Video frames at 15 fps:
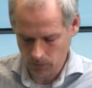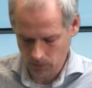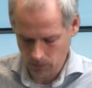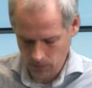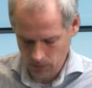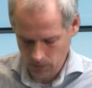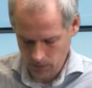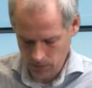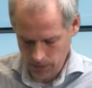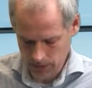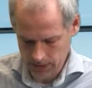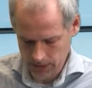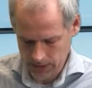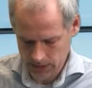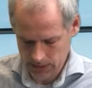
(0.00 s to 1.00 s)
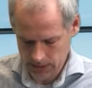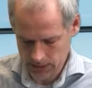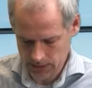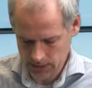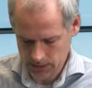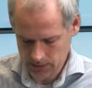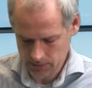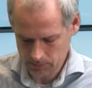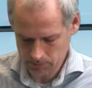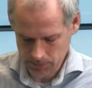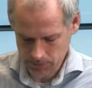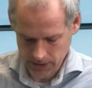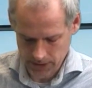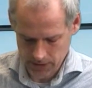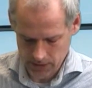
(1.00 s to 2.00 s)
Okay,
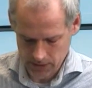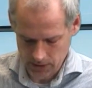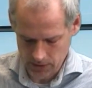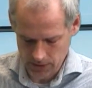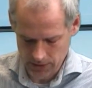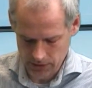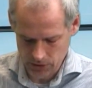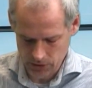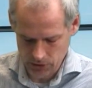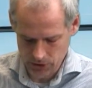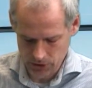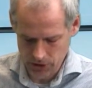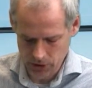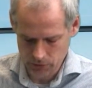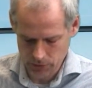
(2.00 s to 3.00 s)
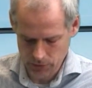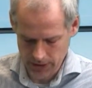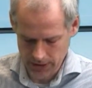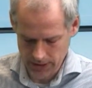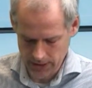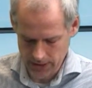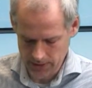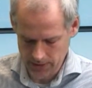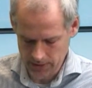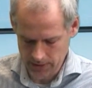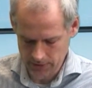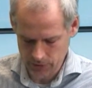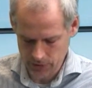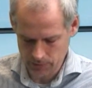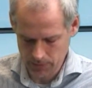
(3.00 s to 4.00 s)
and oh, that's also for
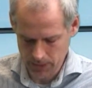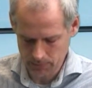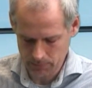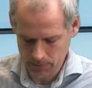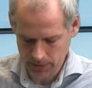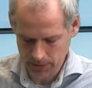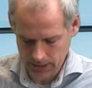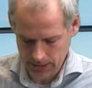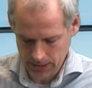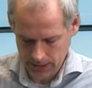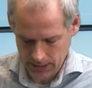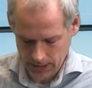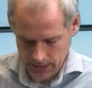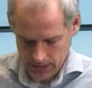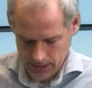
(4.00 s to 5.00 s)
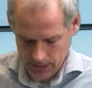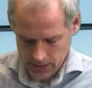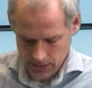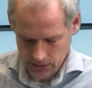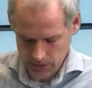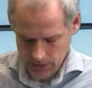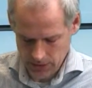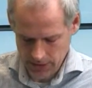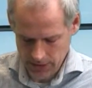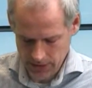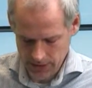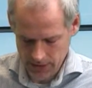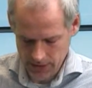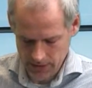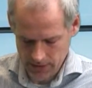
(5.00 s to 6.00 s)
the map. You can
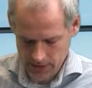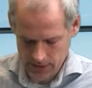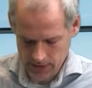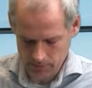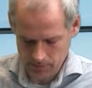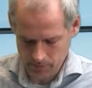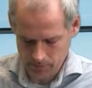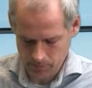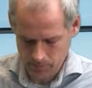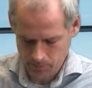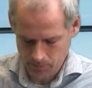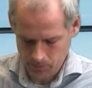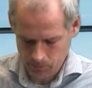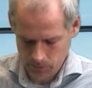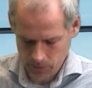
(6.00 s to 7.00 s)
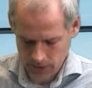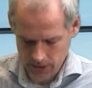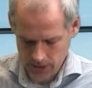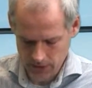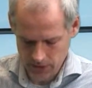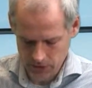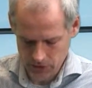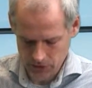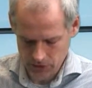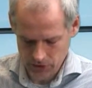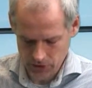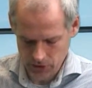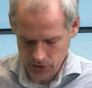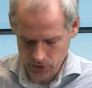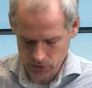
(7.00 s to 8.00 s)
just
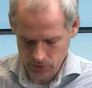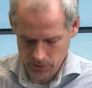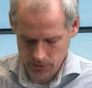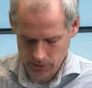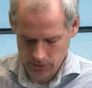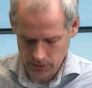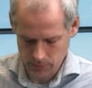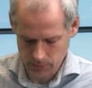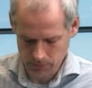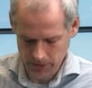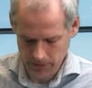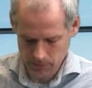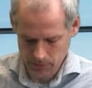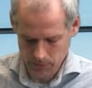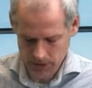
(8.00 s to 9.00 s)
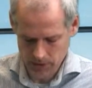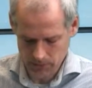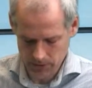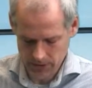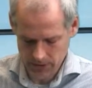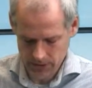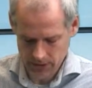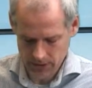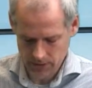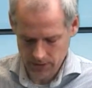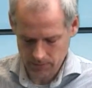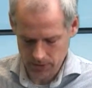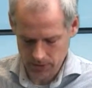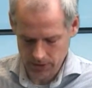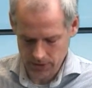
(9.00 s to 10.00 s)
show your private measurements,
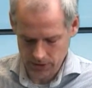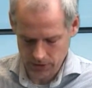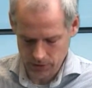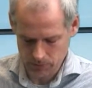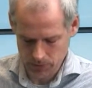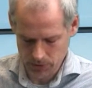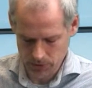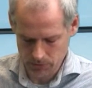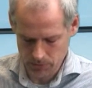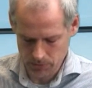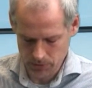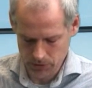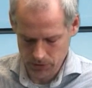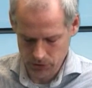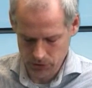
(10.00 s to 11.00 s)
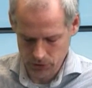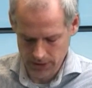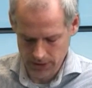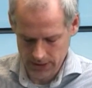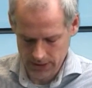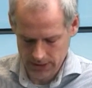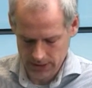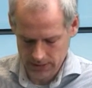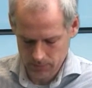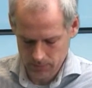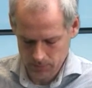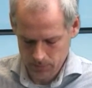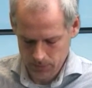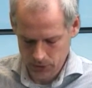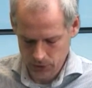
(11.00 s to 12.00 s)
but it's also possible to
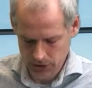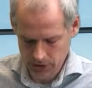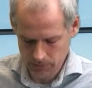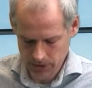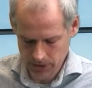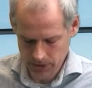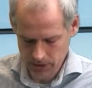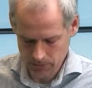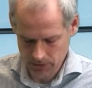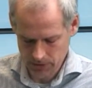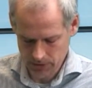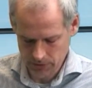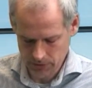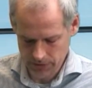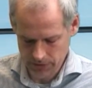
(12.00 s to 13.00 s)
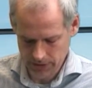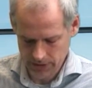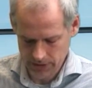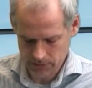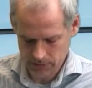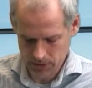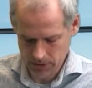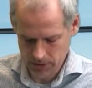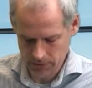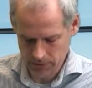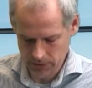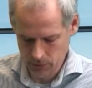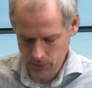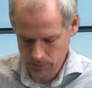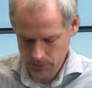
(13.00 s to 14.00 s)
see the measurements of a specific group.